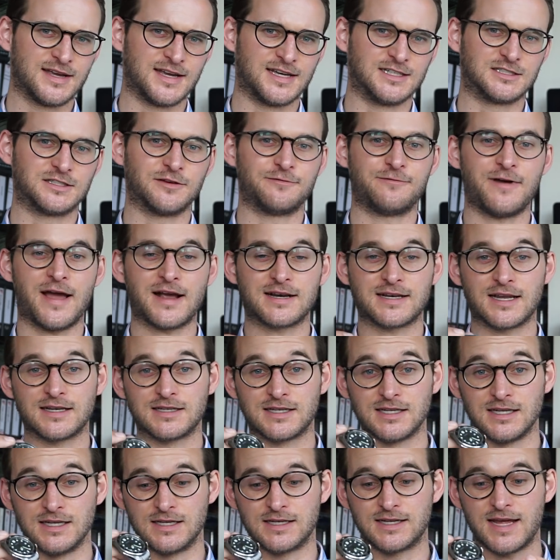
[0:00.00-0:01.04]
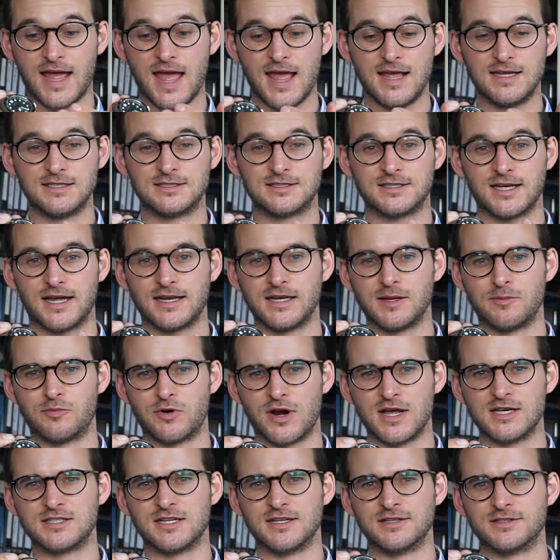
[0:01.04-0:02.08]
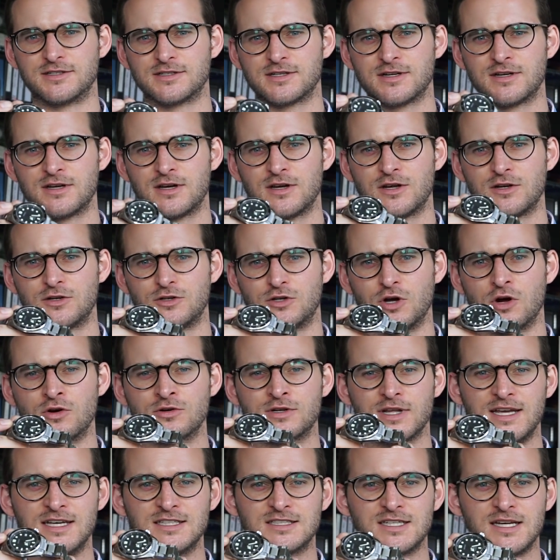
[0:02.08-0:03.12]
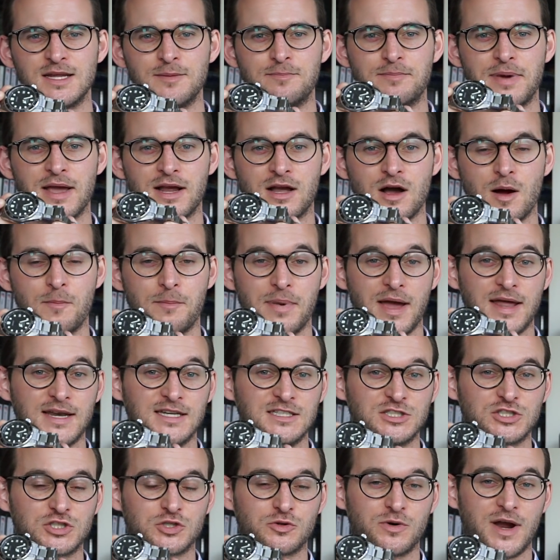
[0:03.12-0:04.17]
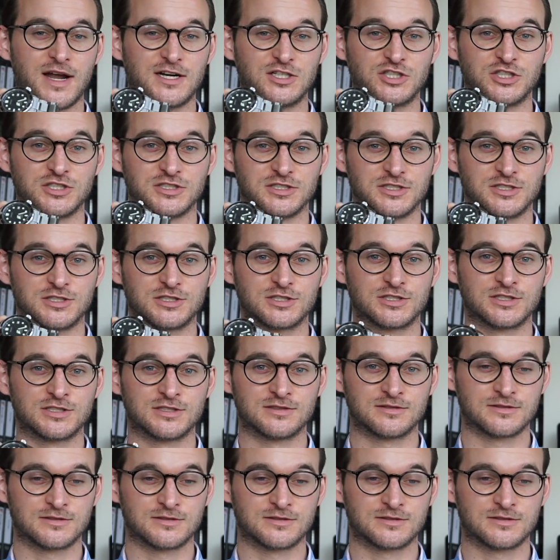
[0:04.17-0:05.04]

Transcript: is the fact that the case and the bracelet don't easily pick up any scratches.